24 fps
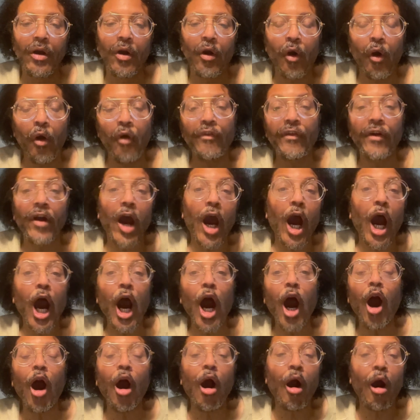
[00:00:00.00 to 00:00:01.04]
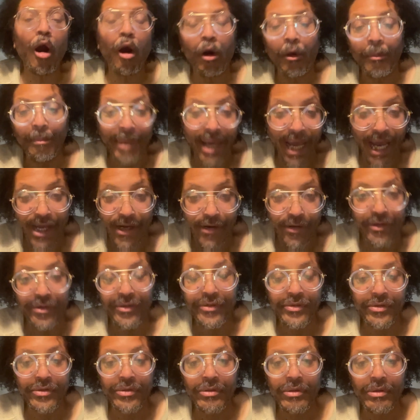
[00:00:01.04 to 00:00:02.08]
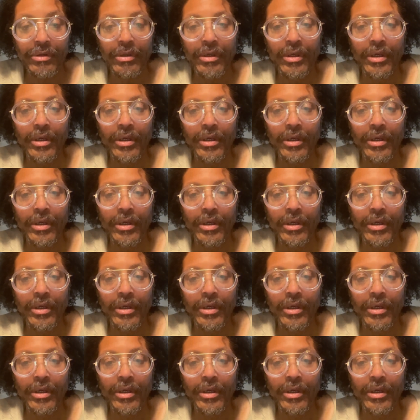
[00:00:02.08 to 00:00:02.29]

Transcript: over all matters